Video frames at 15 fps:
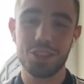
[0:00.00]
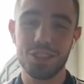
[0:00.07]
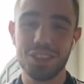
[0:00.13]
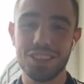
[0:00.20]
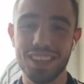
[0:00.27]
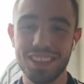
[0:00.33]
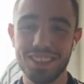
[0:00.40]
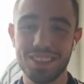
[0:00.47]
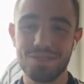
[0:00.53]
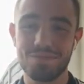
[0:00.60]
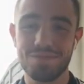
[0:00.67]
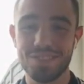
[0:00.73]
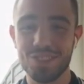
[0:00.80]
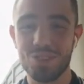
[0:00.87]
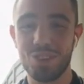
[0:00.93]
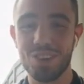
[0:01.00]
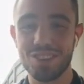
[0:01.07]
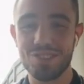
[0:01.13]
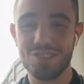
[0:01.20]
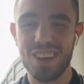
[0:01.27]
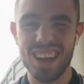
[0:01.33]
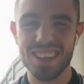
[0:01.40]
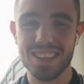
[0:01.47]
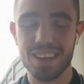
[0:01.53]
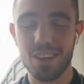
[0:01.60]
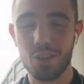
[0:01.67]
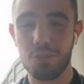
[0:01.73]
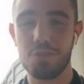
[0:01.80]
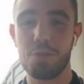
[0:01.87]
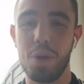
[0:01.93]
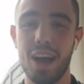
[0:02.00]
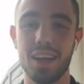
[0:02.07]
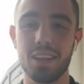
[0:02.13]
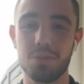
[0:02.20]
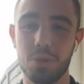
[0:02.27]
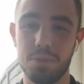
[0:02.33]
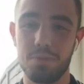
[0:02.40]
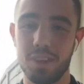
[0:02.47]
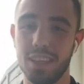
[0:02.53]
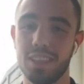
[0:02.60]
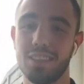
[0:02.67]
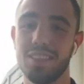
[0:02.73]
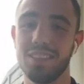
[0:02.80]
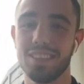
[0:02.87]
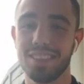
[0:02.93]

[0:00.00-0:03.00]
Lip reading: She sort of tries to look through her hands when I'm fighting,